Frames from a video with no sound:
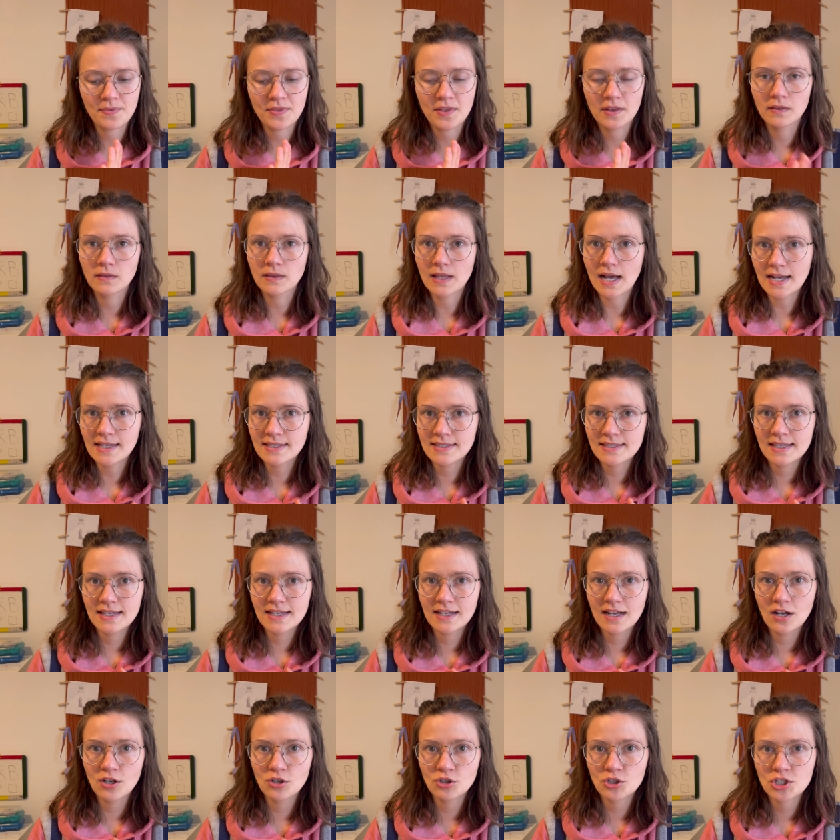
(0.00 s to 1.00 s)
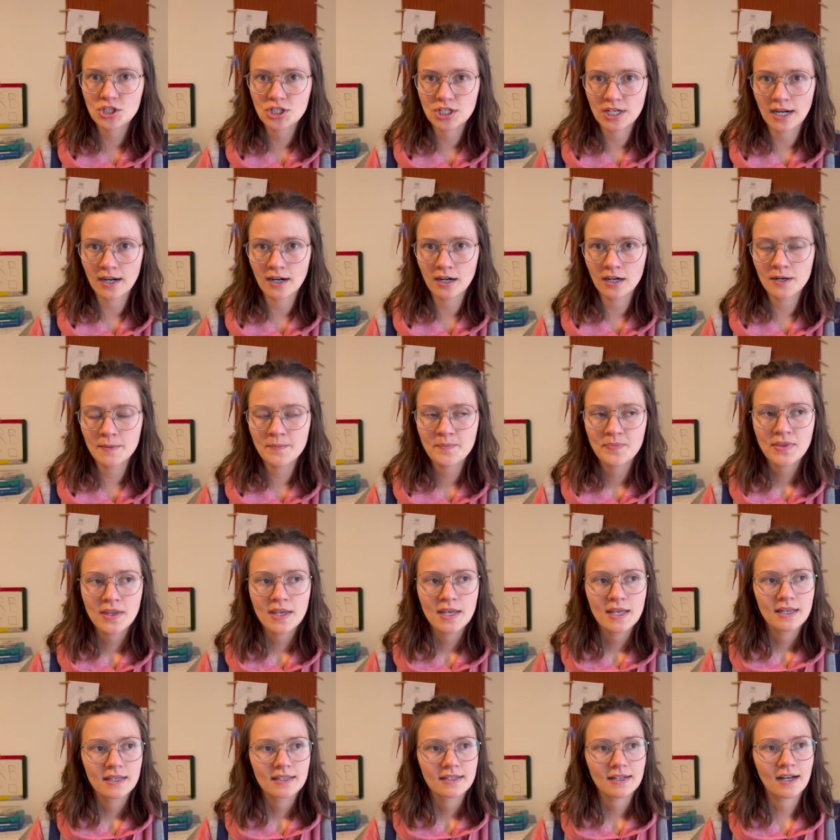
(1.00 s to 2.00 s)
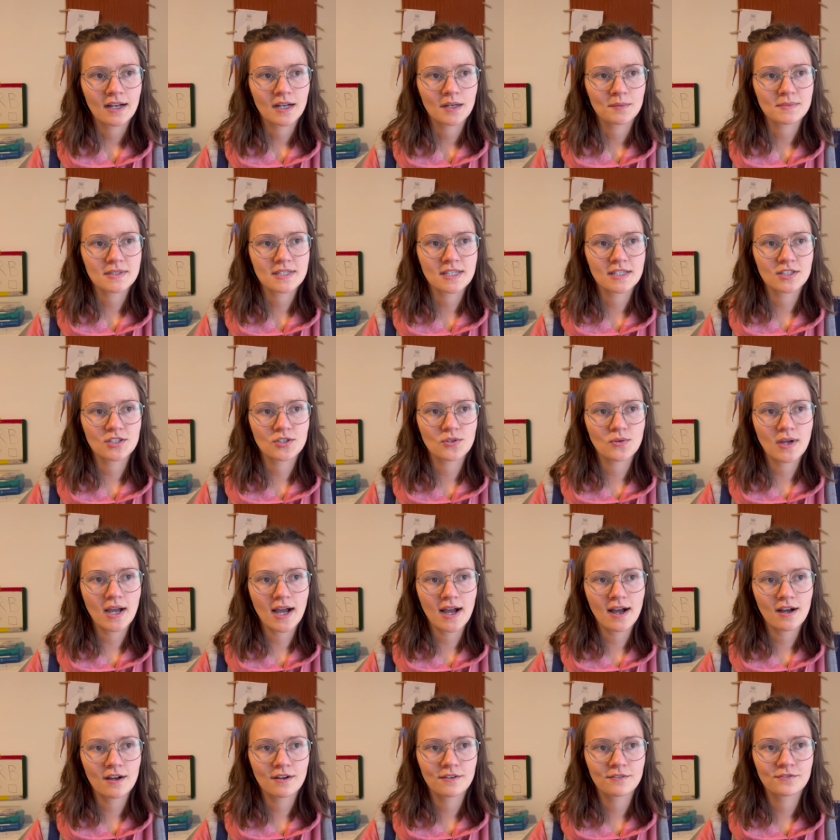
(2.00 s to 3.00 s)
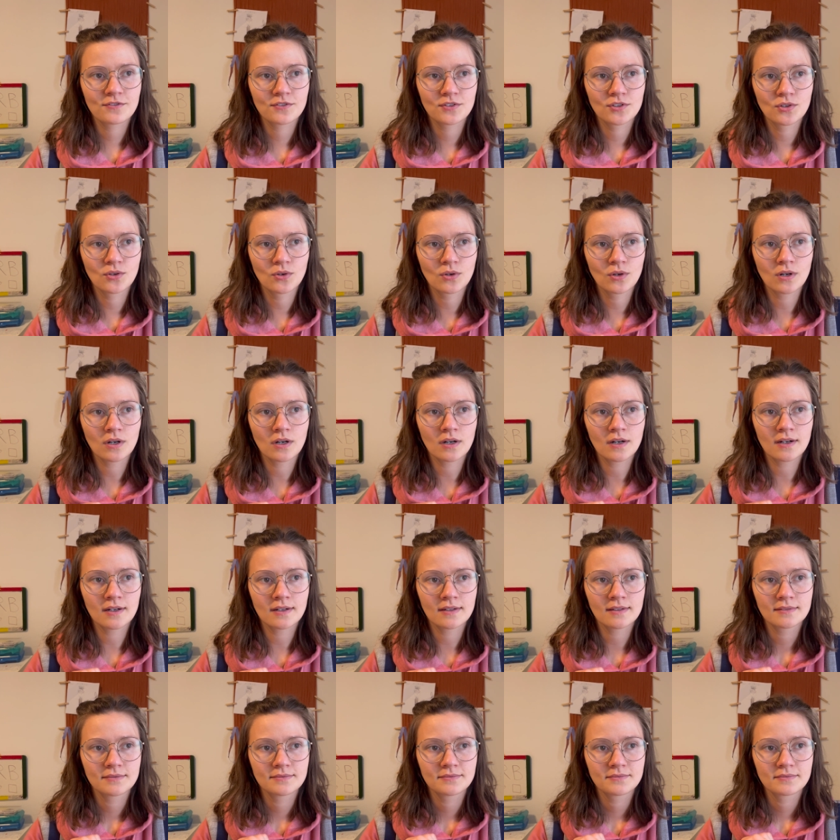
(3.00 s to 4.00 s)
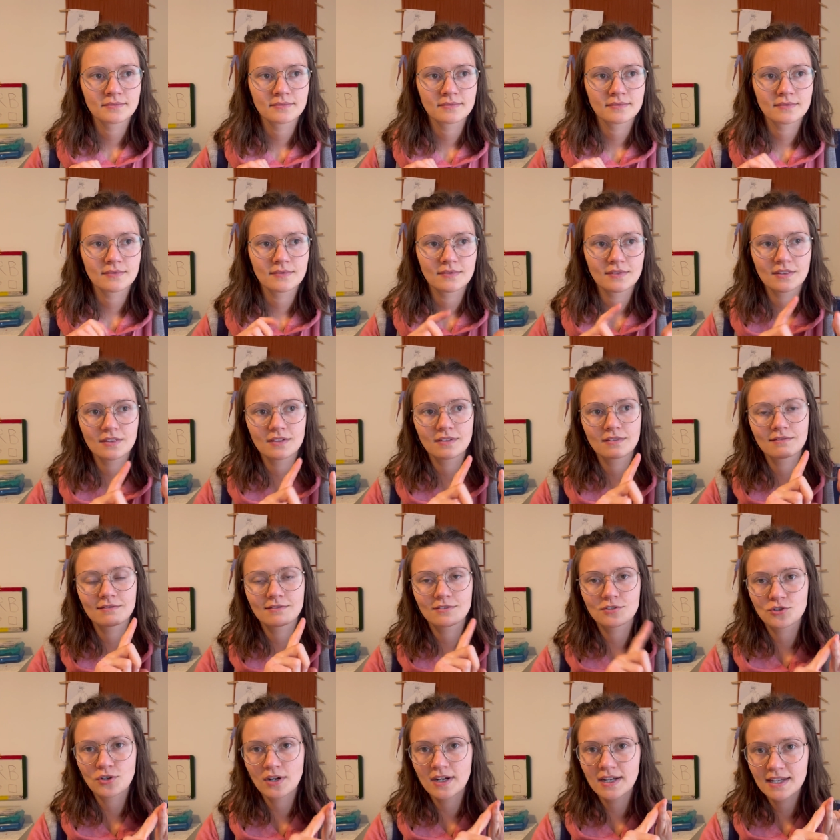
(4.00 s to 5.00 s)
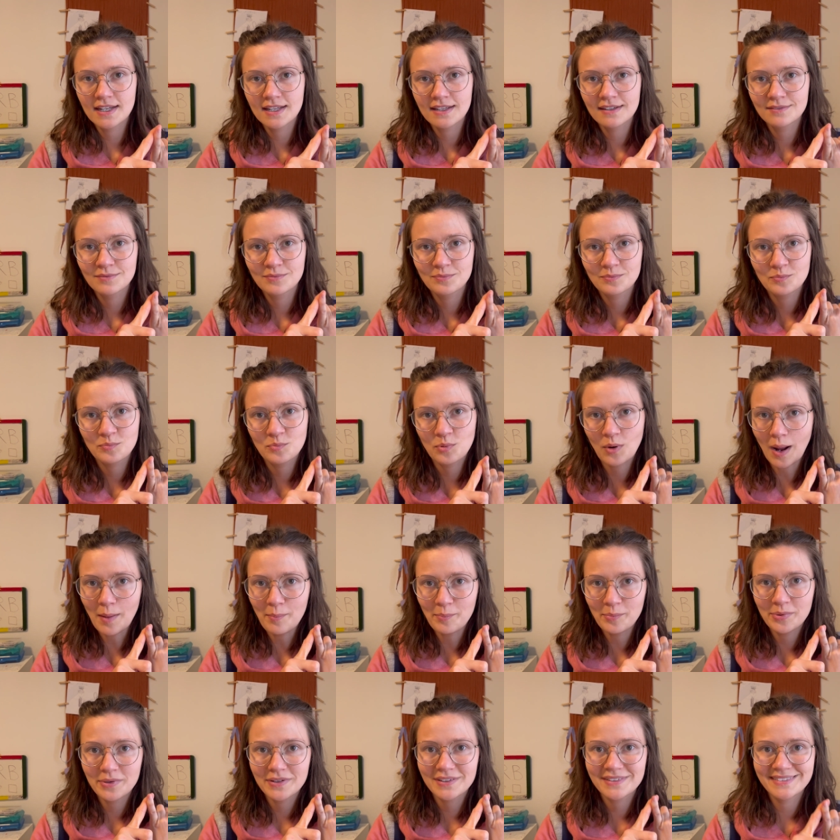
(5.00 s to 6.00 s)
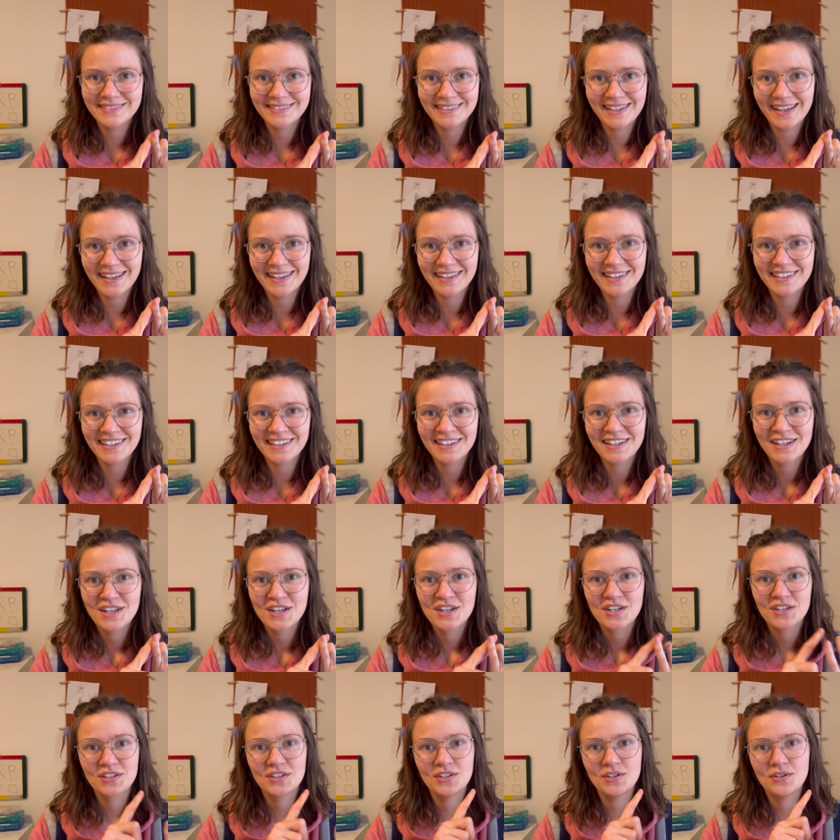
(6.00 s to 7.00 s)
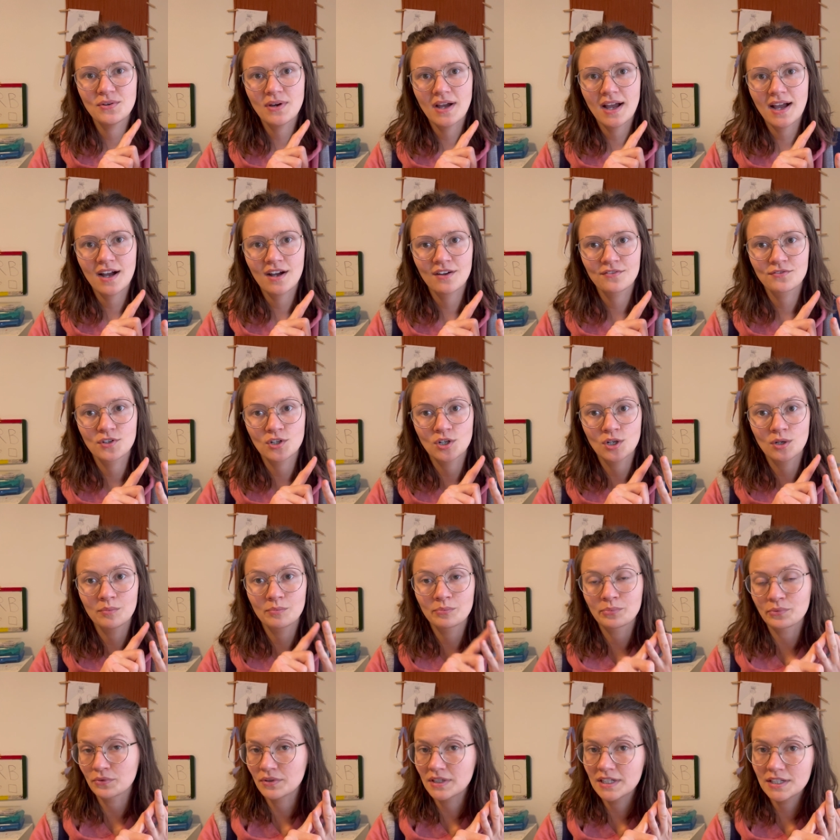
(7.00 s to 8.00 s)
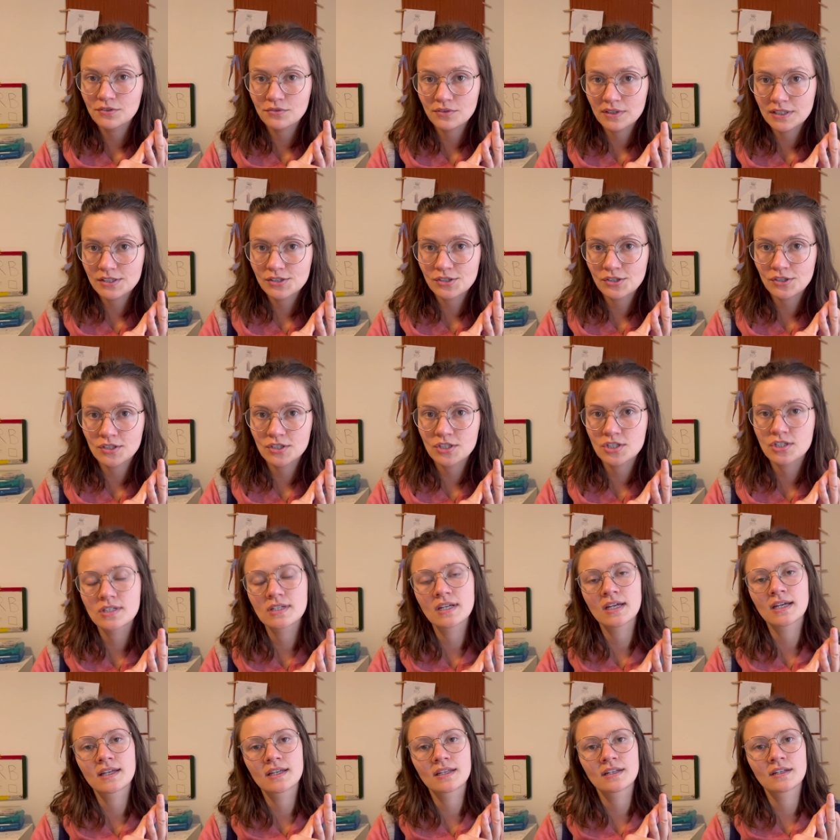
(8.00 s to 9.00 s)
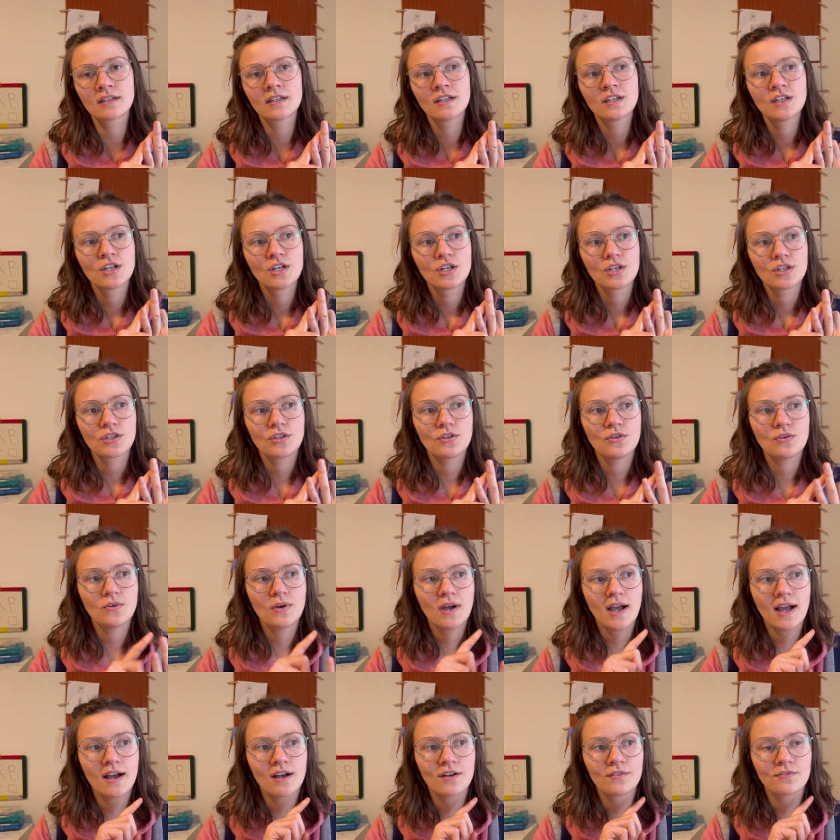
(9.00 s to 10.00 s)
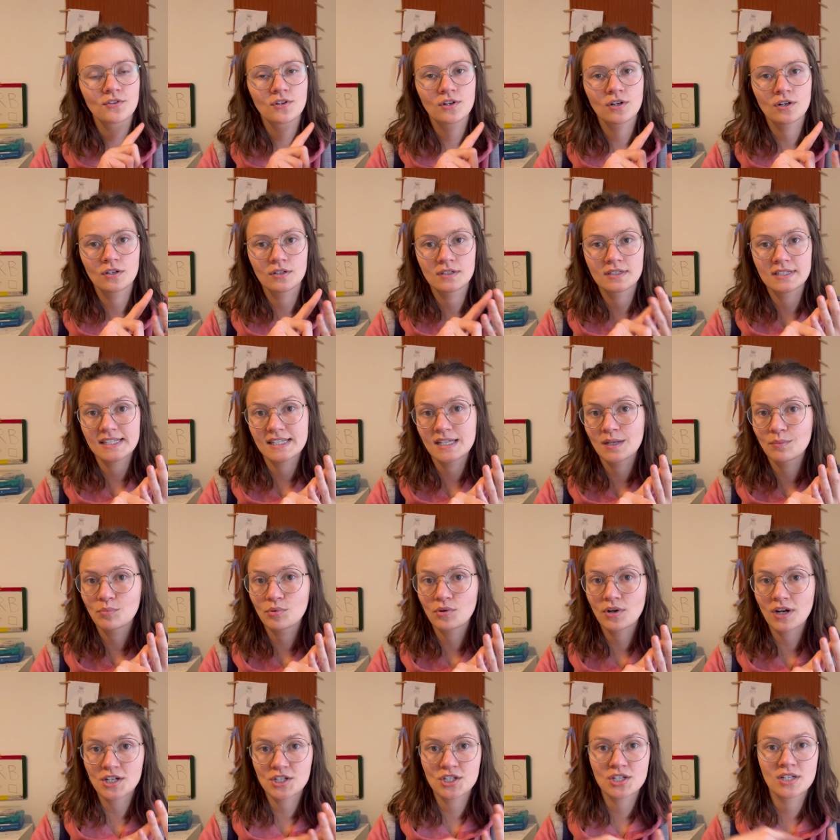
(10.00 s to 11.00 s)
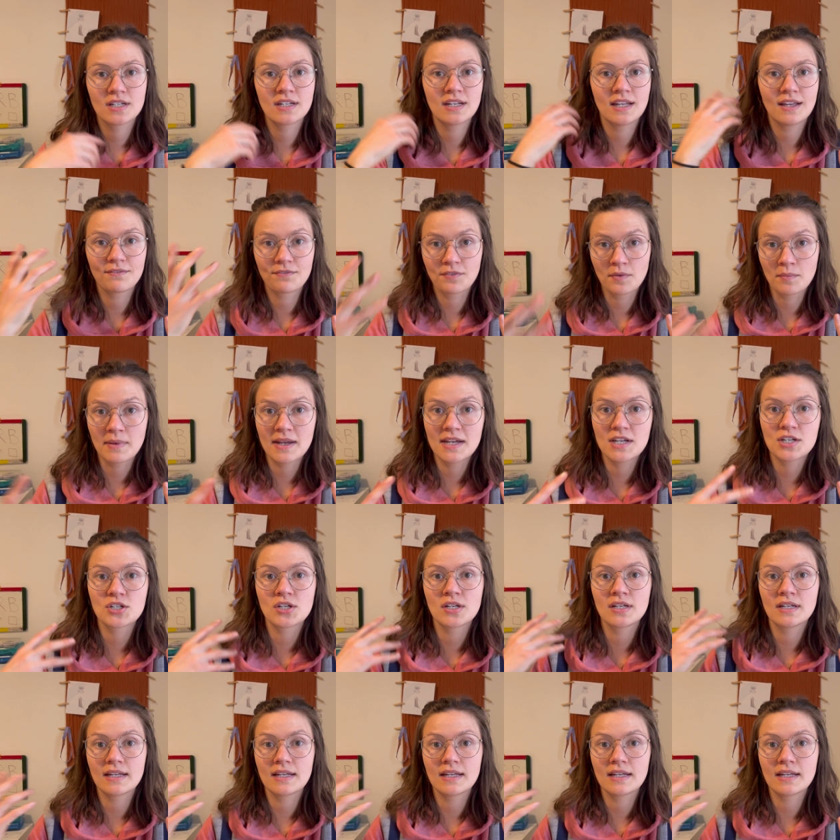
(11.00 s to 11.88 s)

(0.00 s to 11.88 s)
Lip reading: The last thing I'll share, since you have your training prep done, you have your breed research done, you have your decompression information